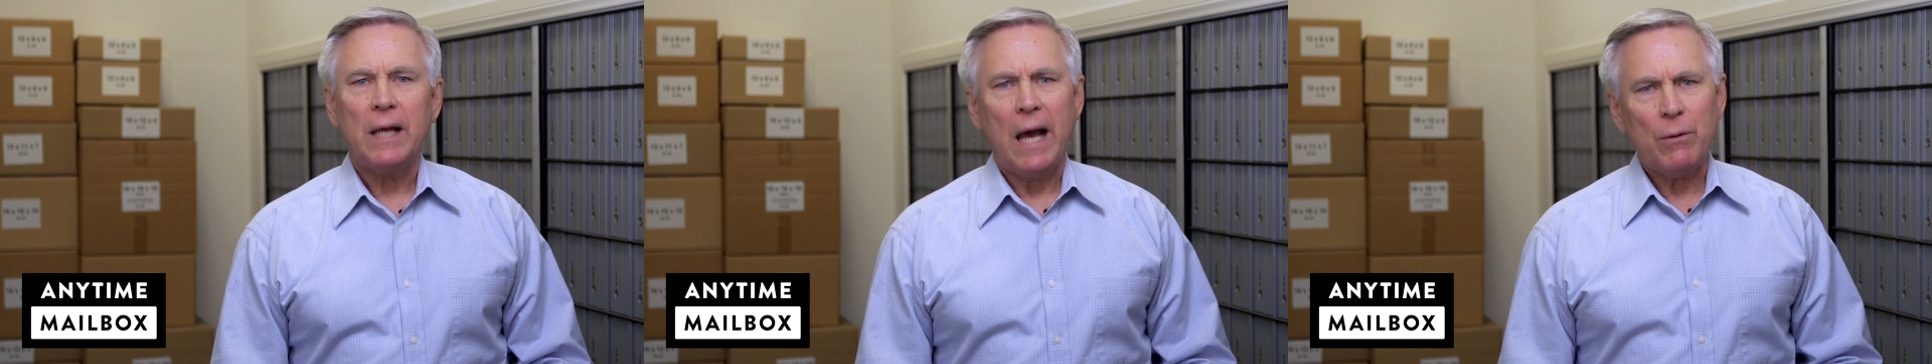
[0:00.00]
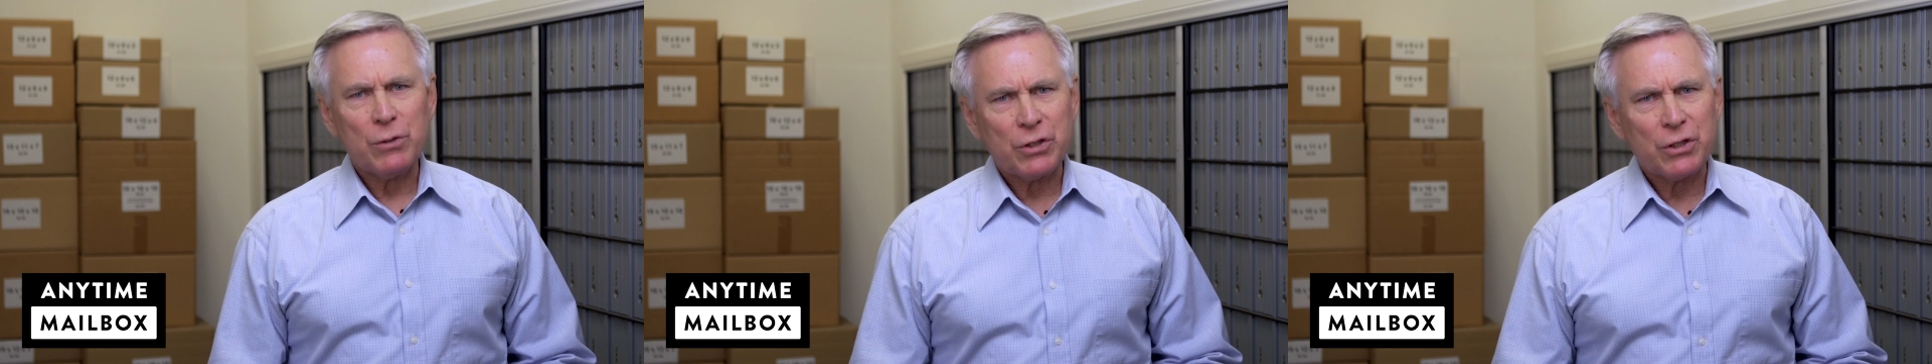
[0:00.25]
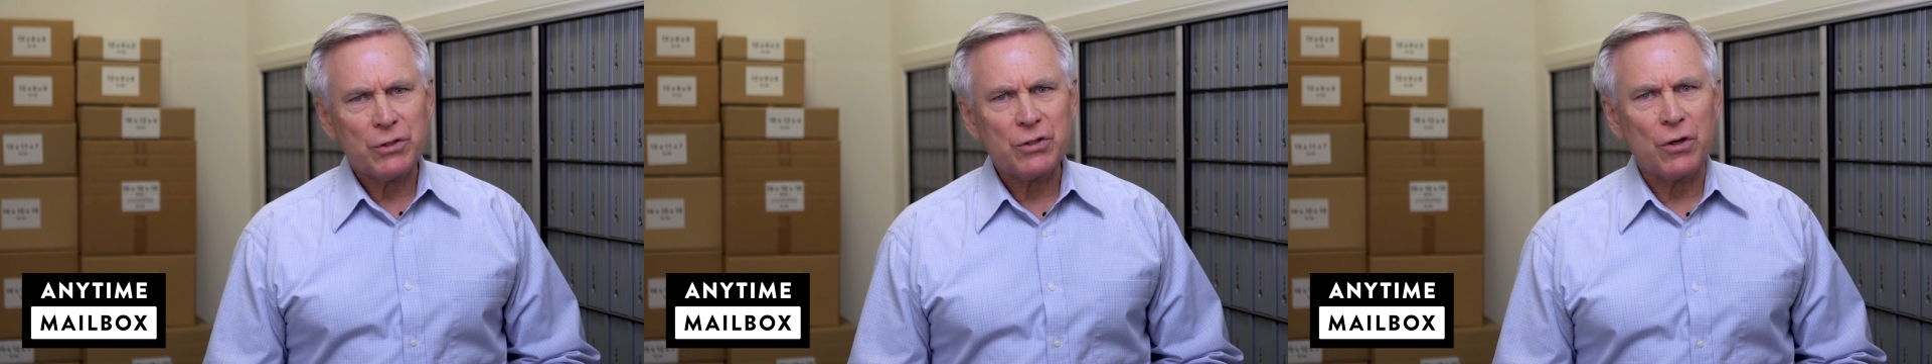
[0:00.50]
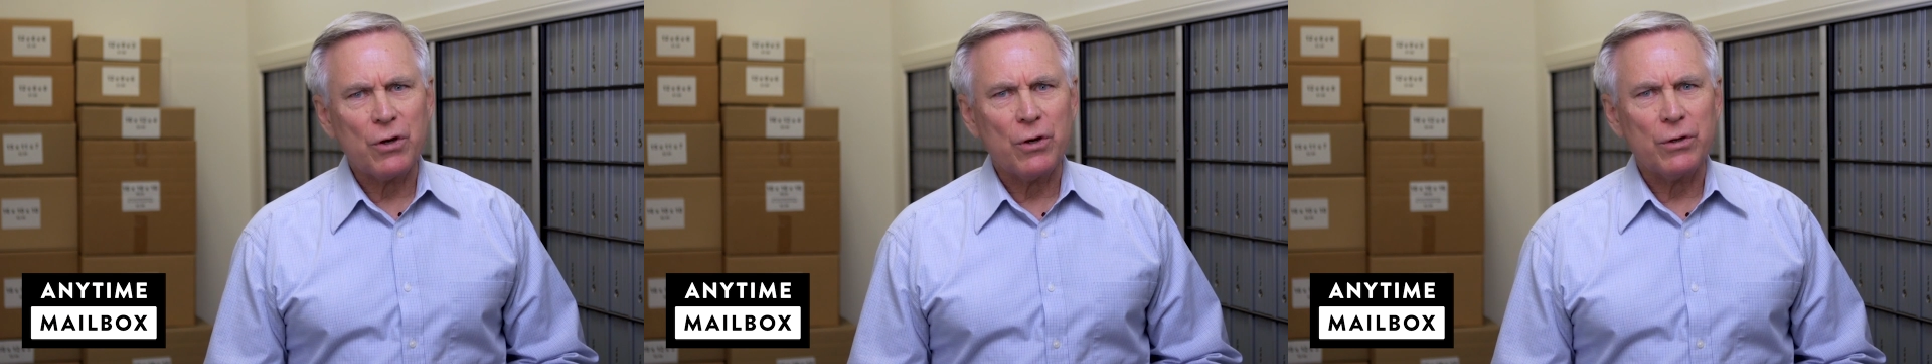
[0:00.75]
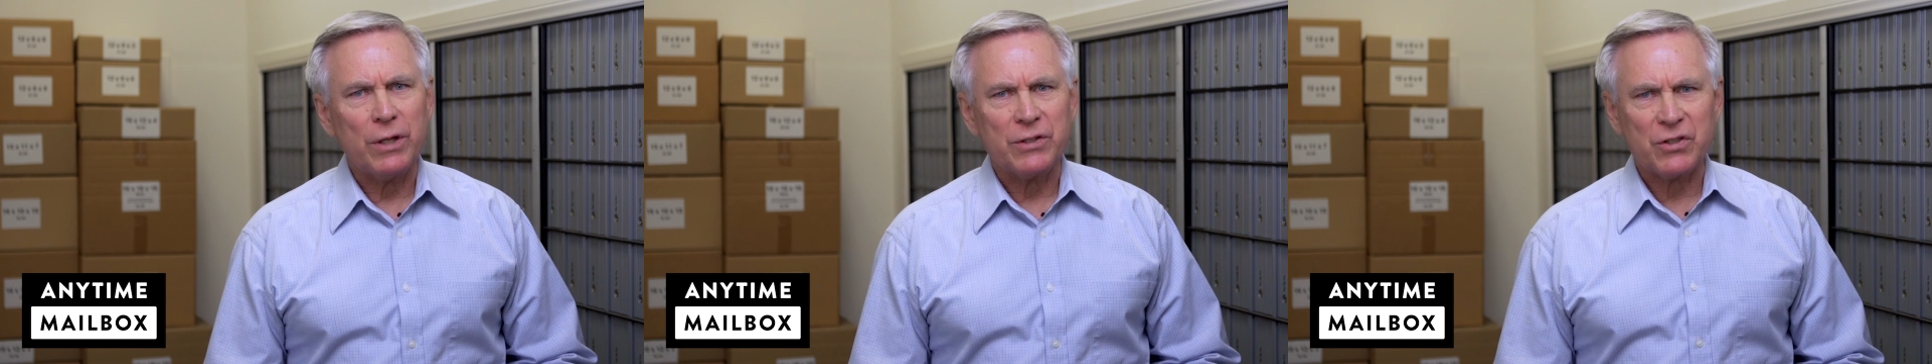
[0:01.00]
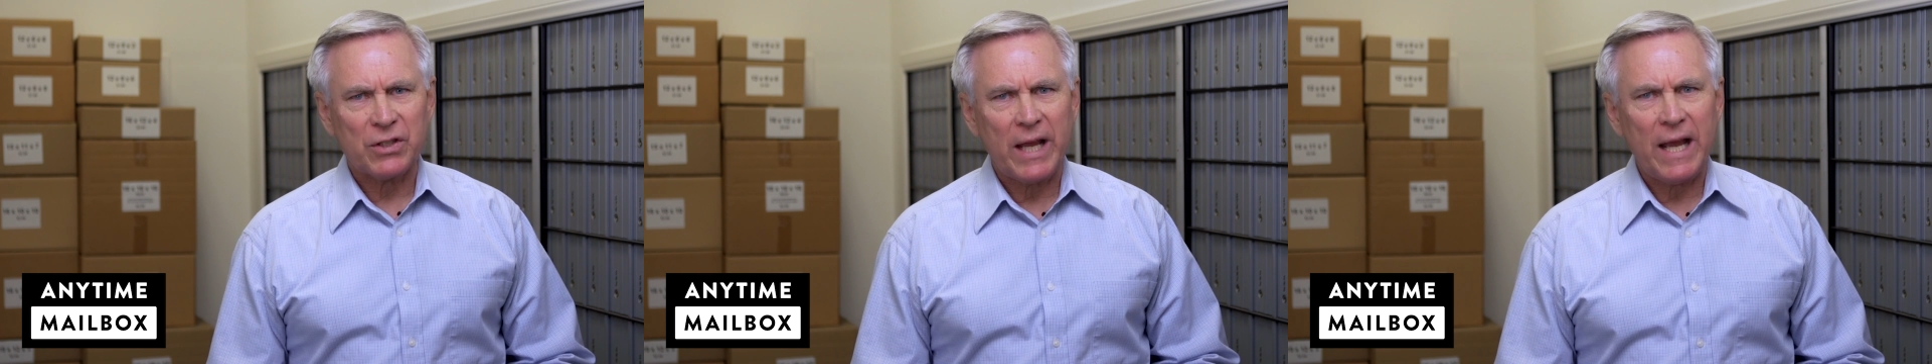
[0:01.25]
I was concerned
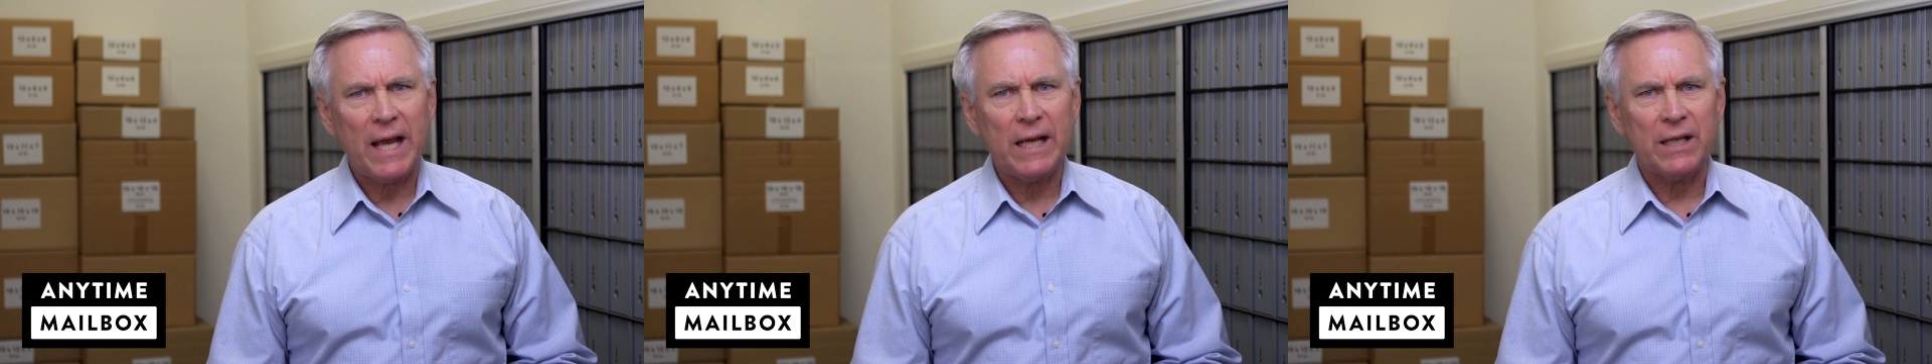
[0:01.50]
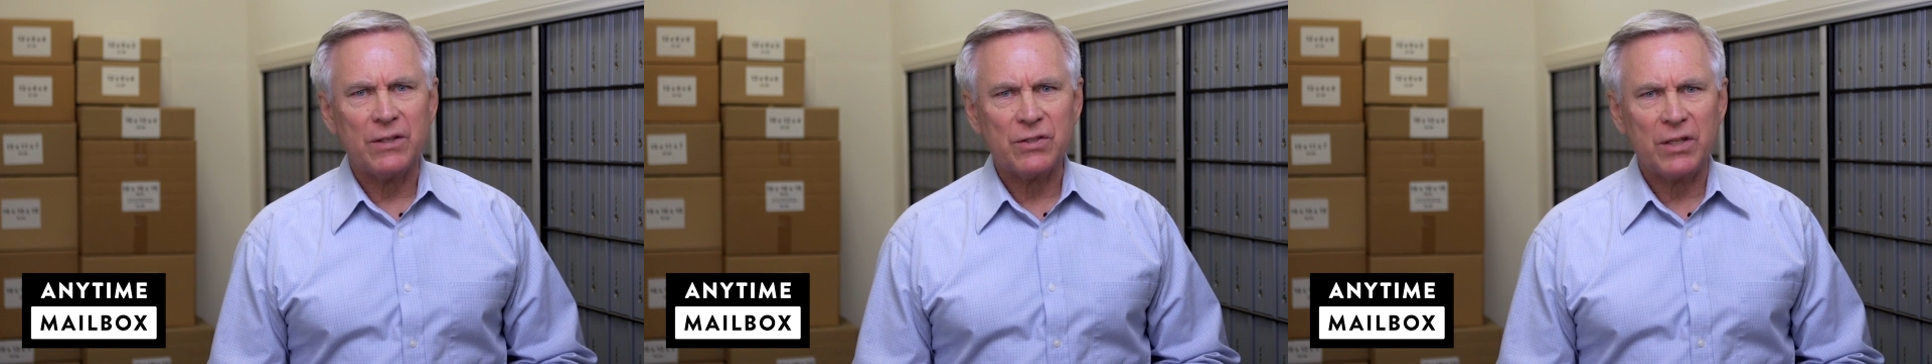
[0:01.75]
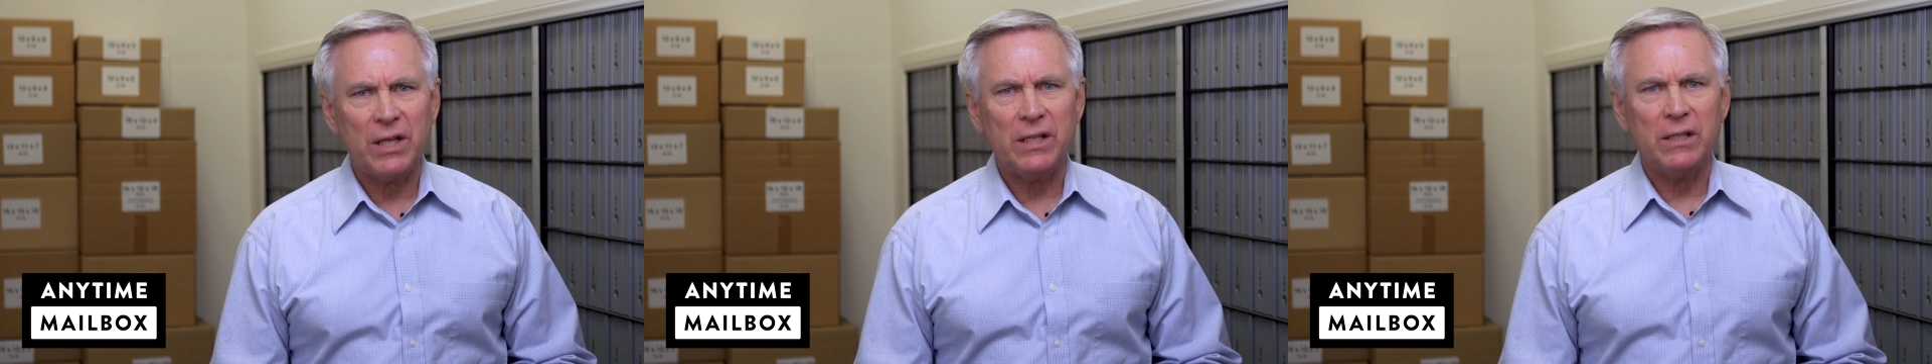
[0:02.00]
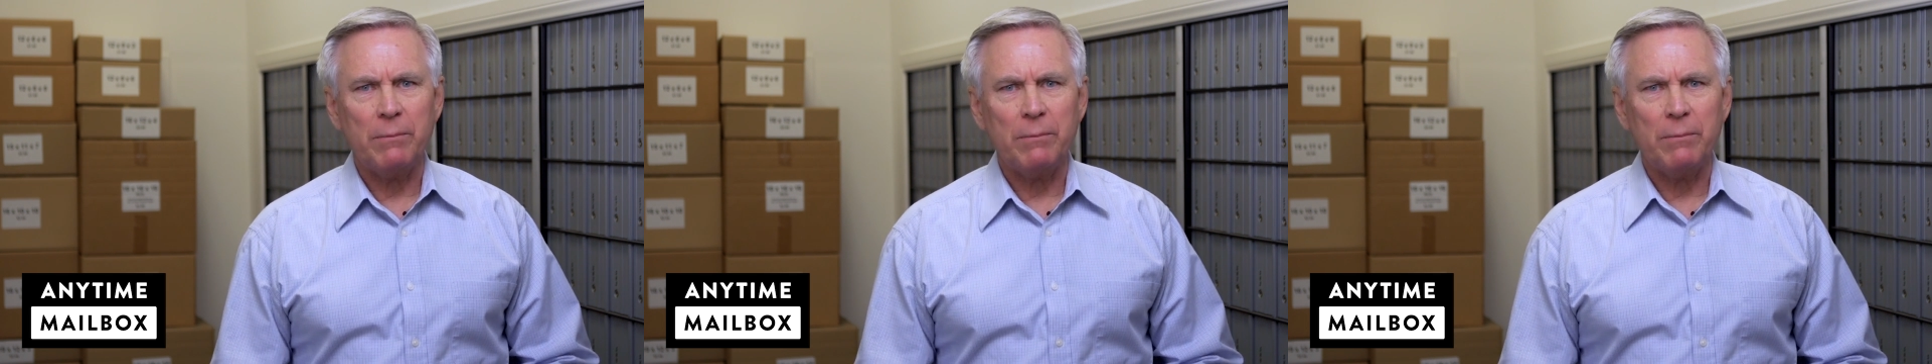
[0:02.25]
that scanning and sending